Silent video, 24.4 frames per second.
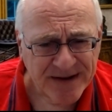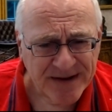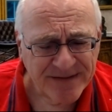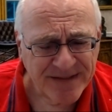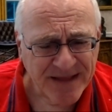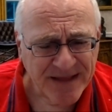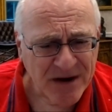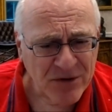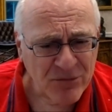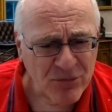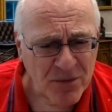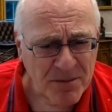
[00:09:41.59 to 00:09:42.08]

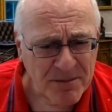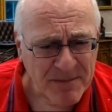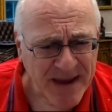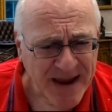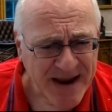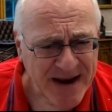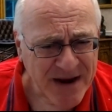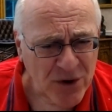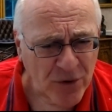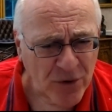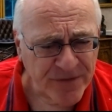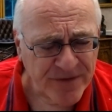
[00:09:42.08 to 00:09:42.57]
They
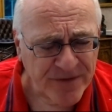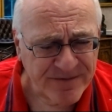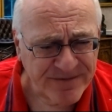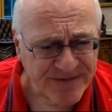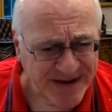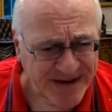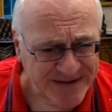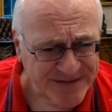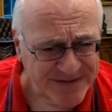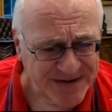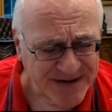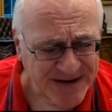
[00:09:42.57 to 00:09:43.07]
remain on the
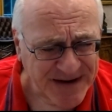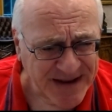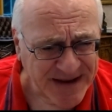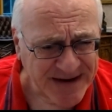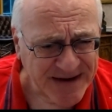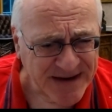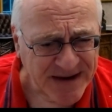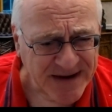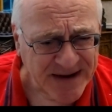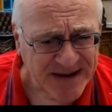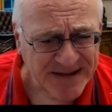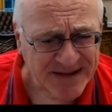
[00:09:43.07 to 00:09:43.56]

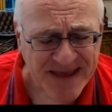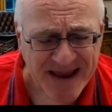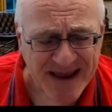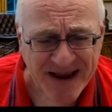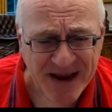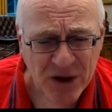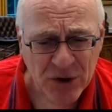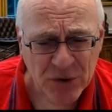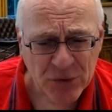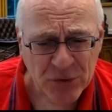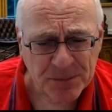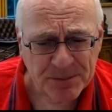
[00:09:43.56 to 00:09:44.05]
ventilator and they
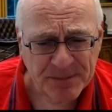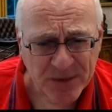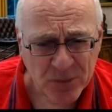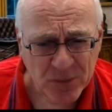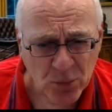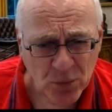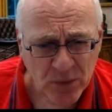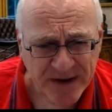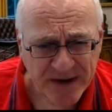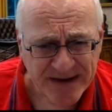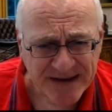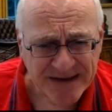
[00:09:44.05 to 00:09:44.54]
cannot be
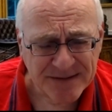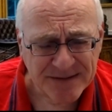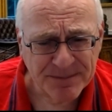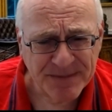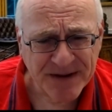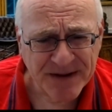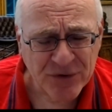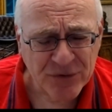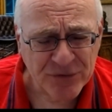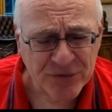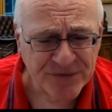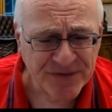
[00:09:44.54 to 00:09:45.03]
weaned
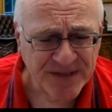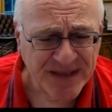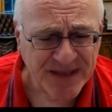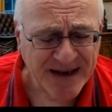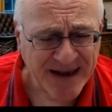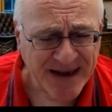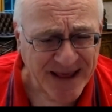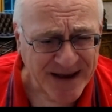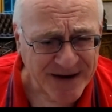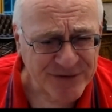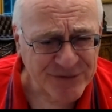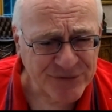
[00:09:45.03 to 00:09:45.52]
because their
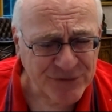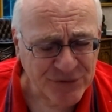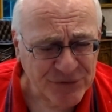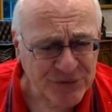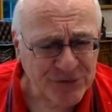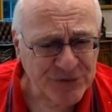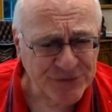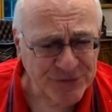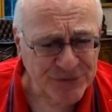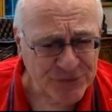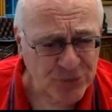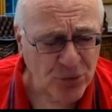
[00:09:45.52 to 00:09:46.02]
lungs are
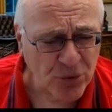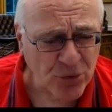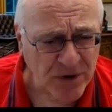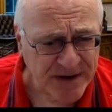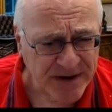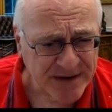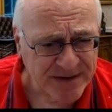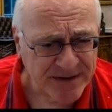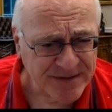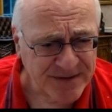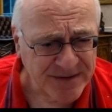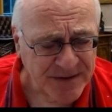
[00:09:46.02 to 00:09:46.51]

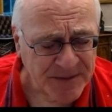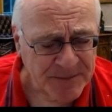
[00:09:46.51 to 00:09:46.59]
destroyed.